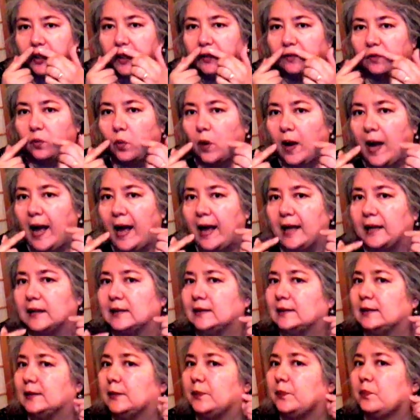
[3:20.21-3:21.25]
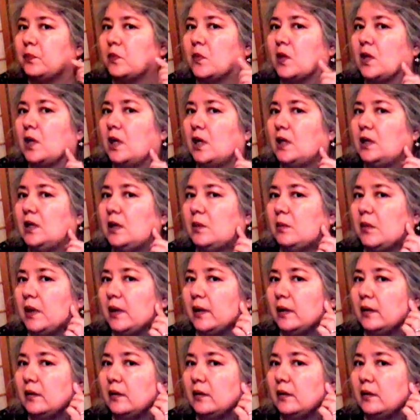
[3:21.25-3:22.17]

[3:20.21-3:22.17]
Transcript: I've waxed. And then